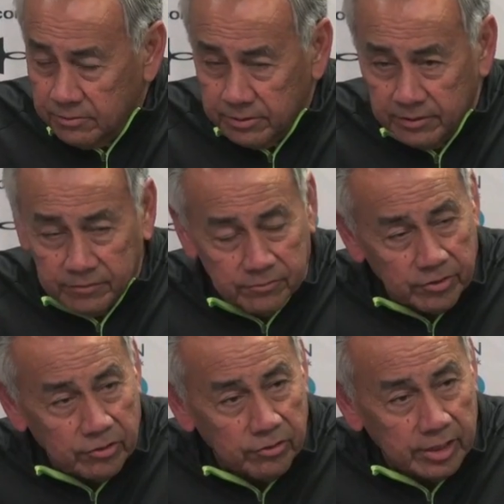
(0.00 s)
whatever
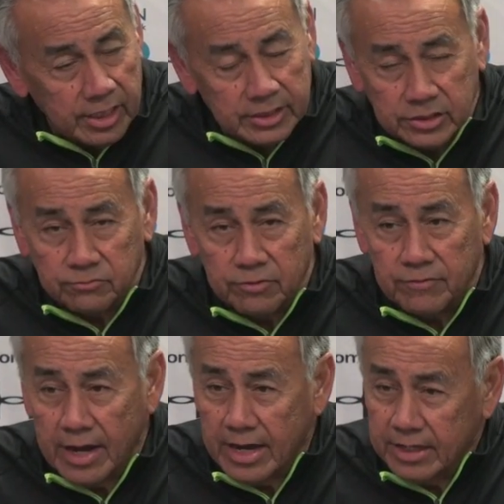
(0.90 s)
recruiting classes
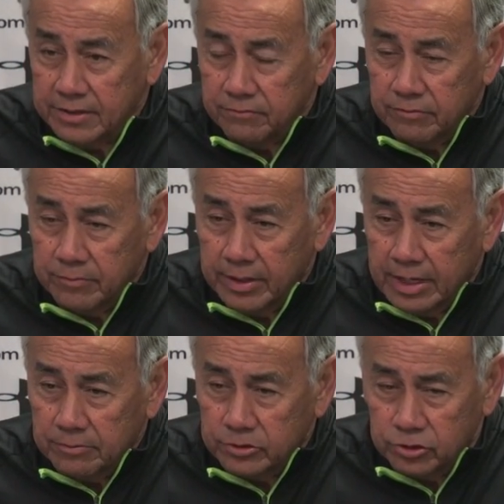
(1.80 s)
we've had, that we've
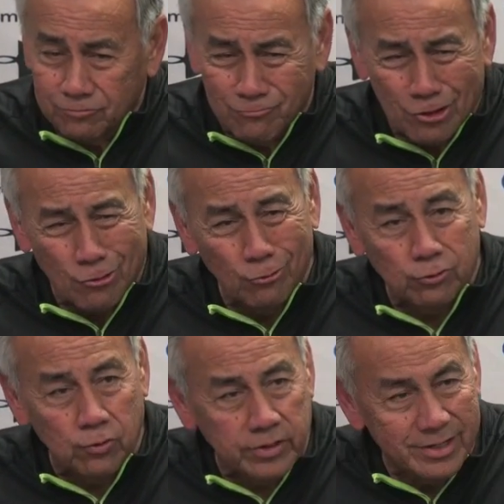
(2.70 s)
been able to
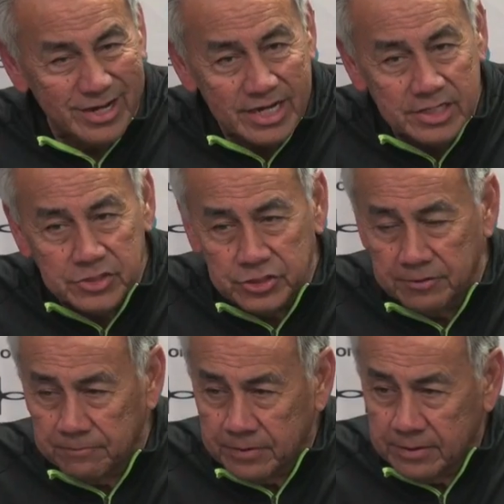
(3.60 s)
recruit toward needs.